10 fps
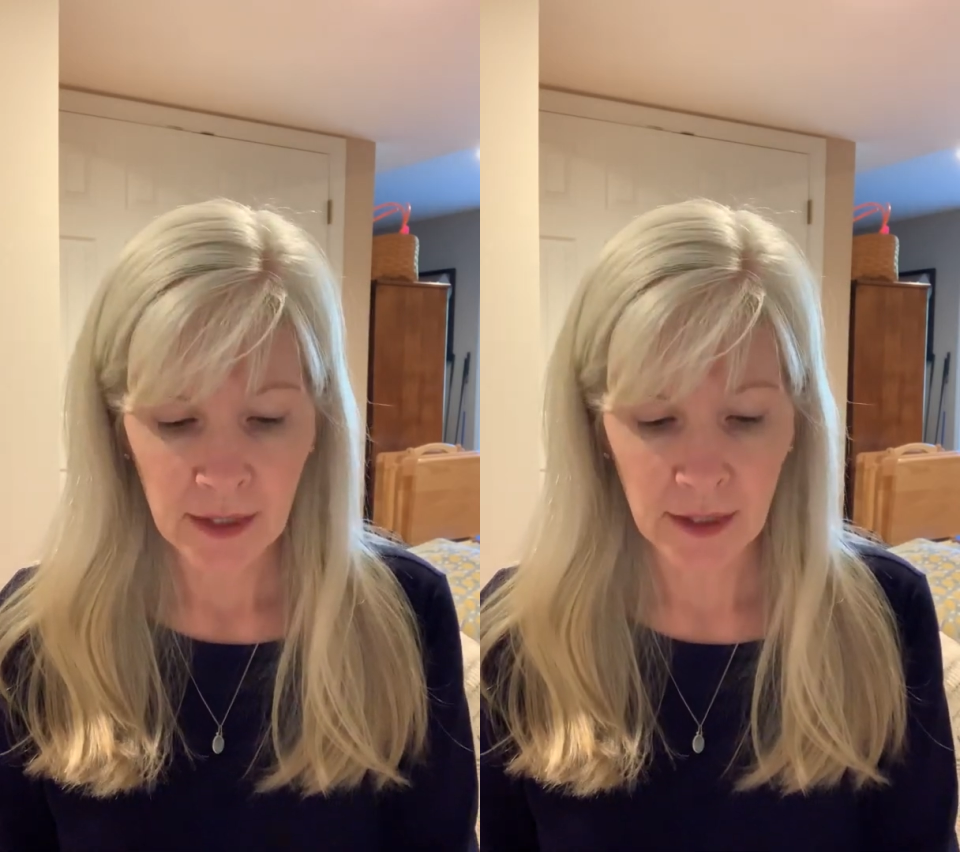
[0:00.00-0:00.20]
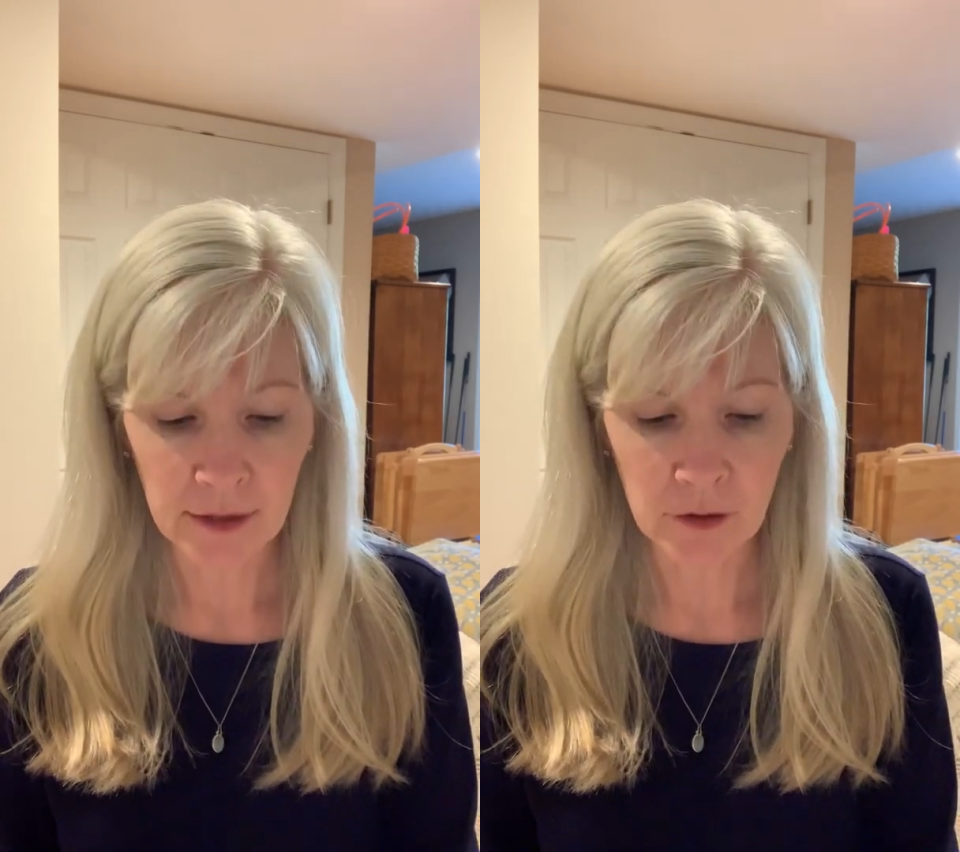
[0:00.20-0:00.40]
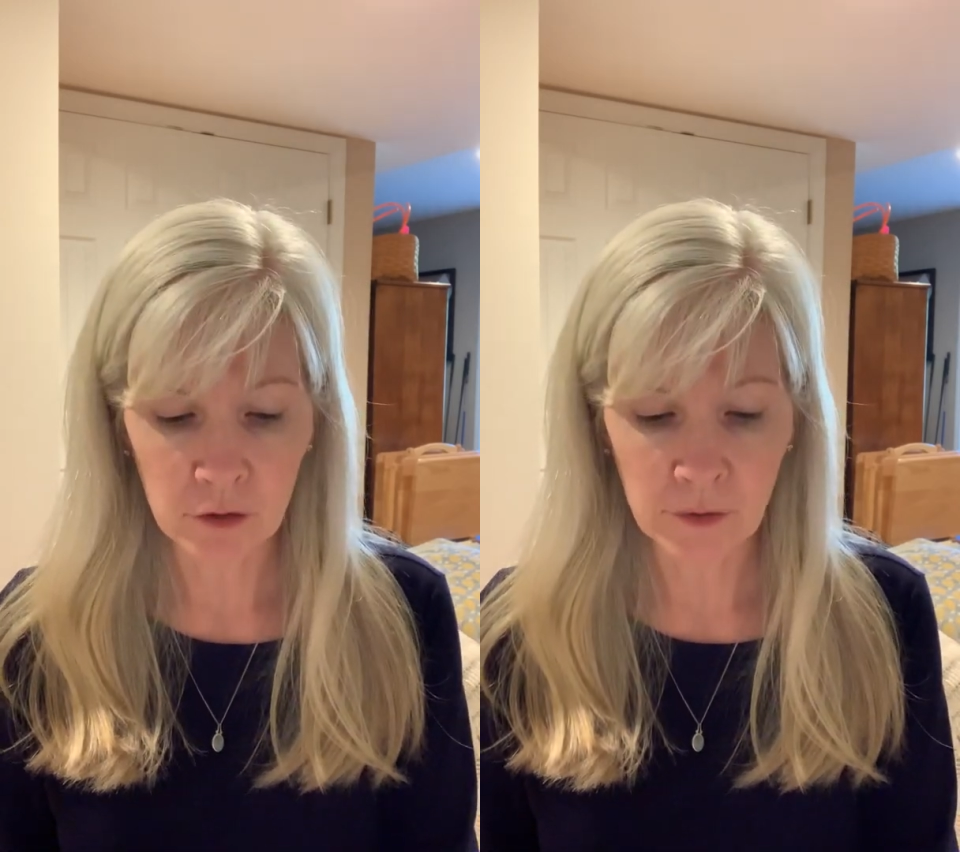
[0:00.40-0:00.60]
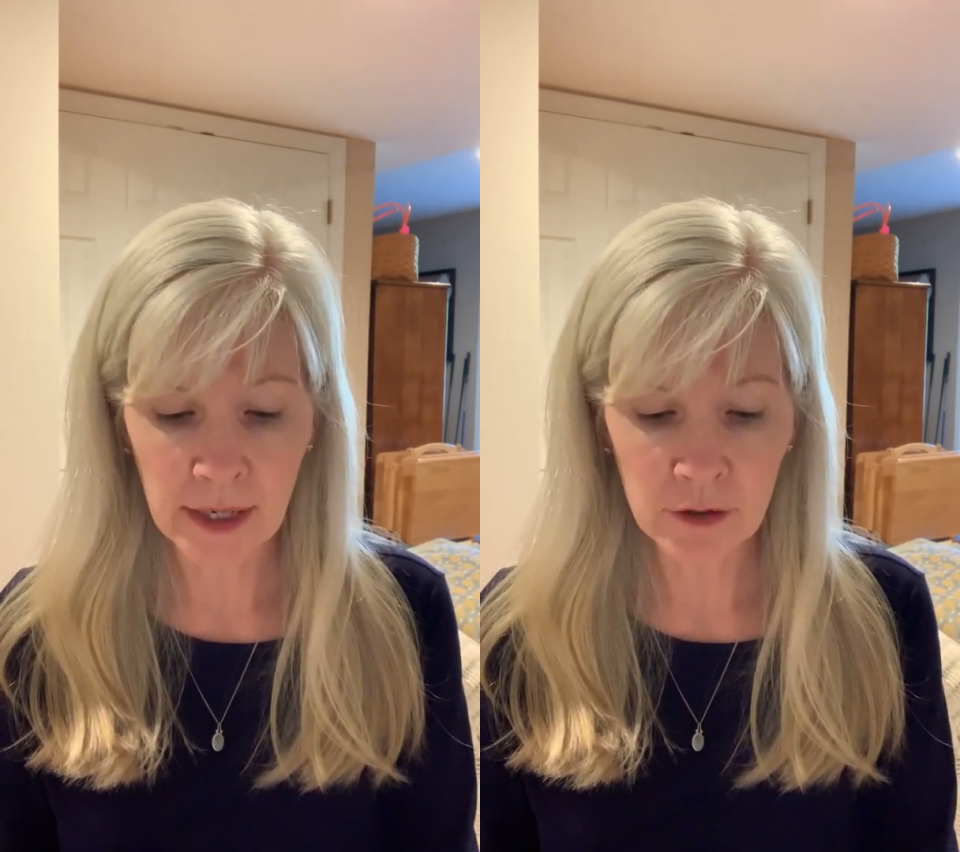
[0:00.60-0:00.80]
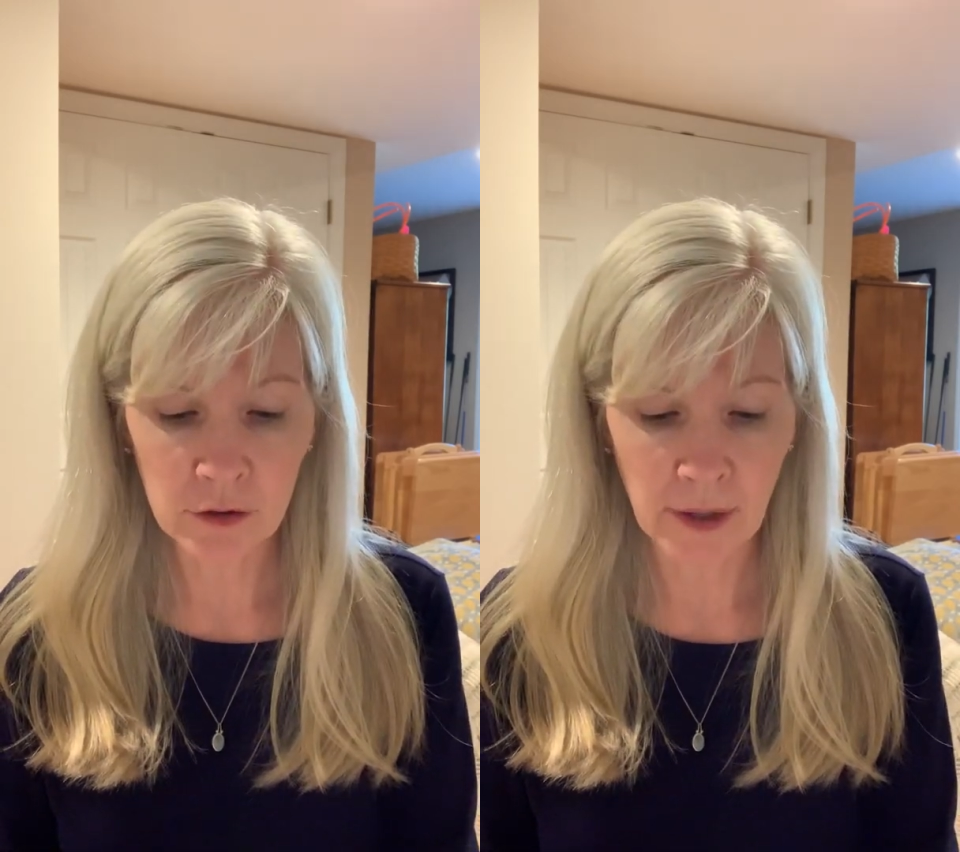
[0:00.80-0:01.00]
in a
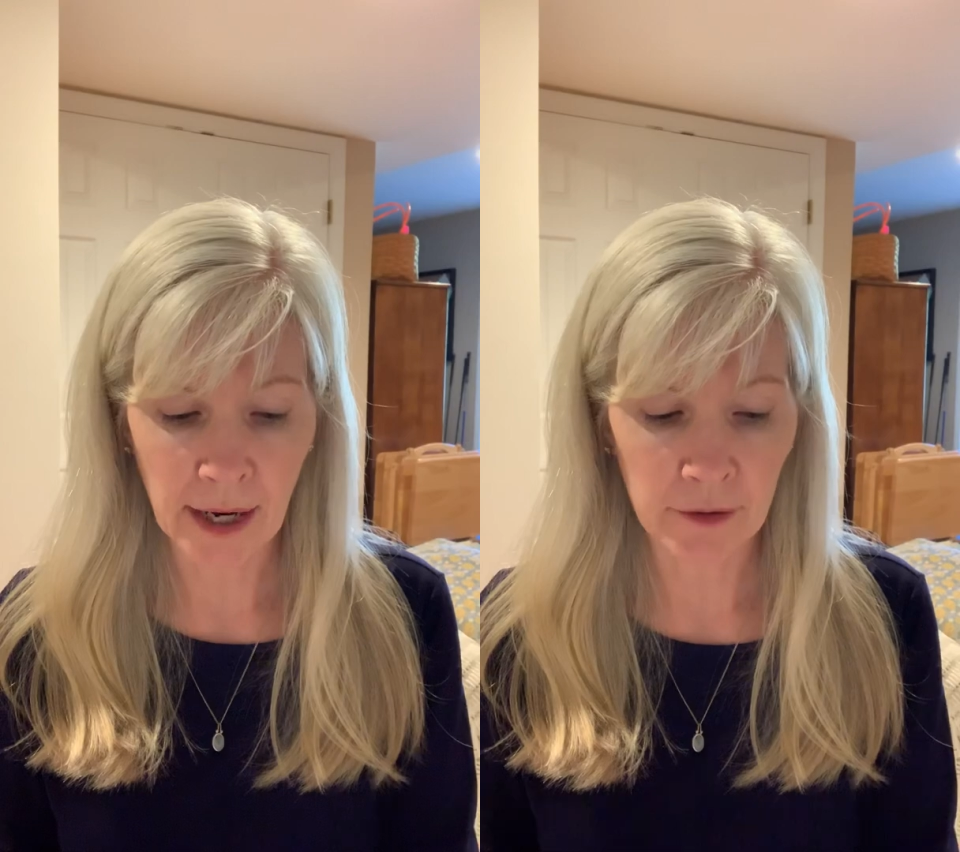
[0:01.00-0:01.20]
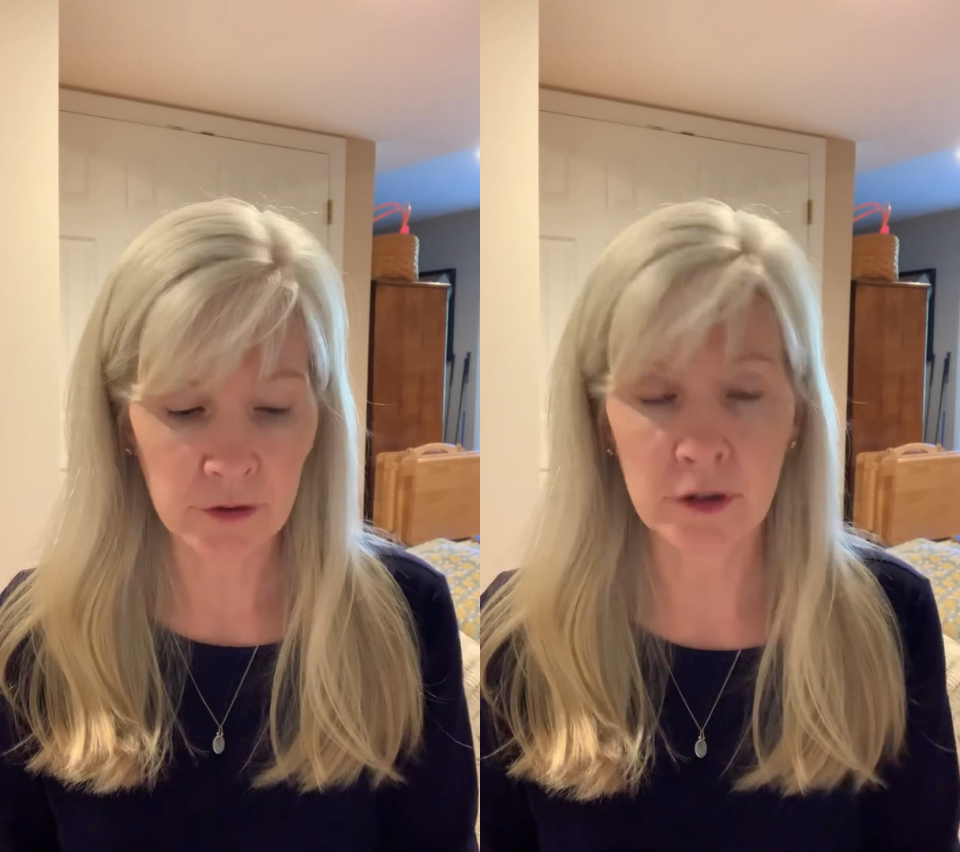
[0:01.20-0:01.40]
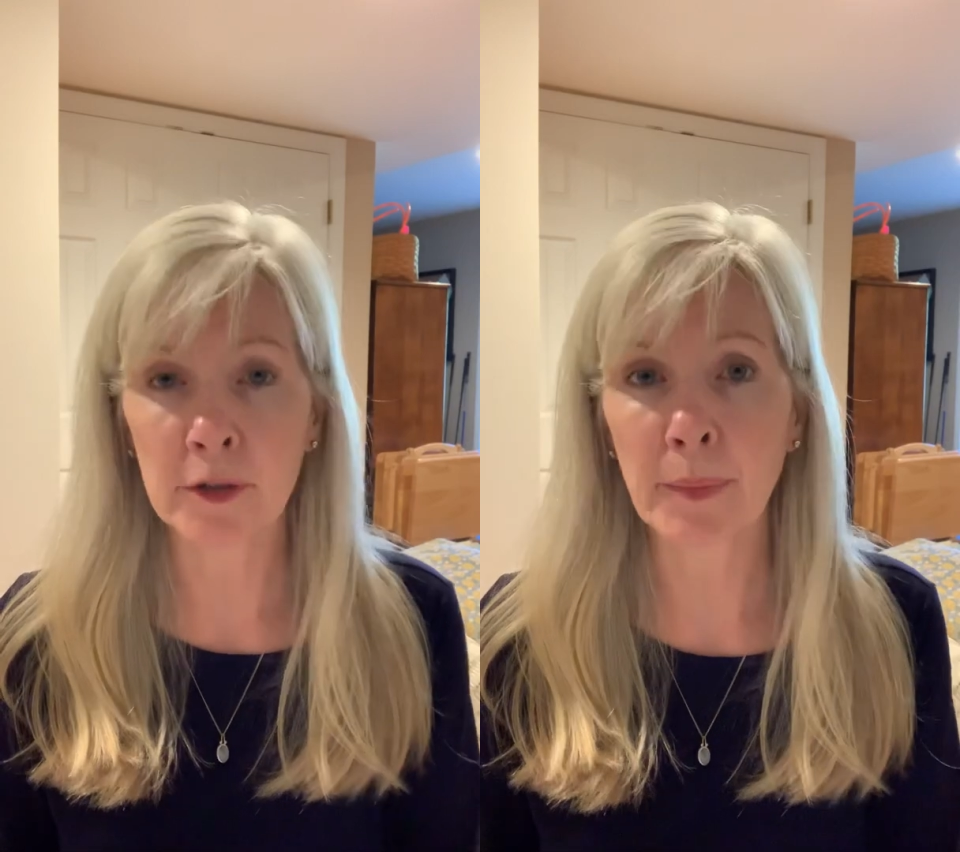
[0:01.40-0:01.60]
great crowd to the